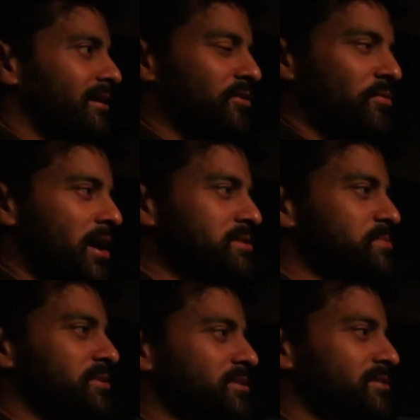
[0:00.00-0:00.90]
it reminds
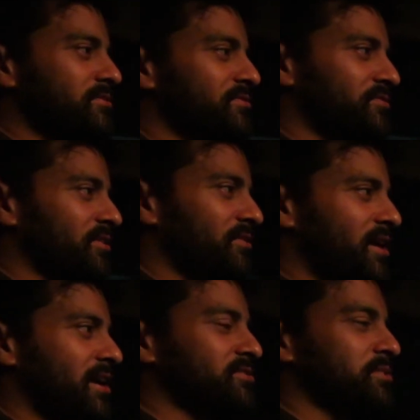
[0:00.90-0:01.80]
me of of
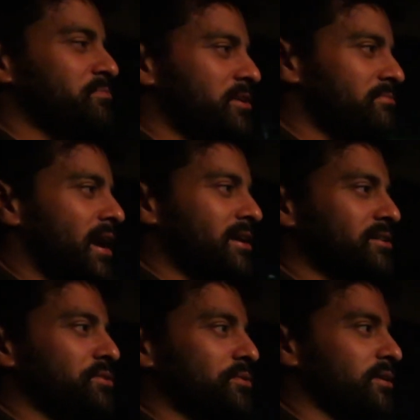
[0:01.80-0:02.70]
actually being back
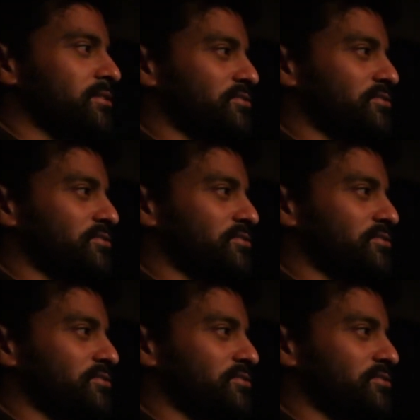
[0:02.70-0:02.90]
in New York,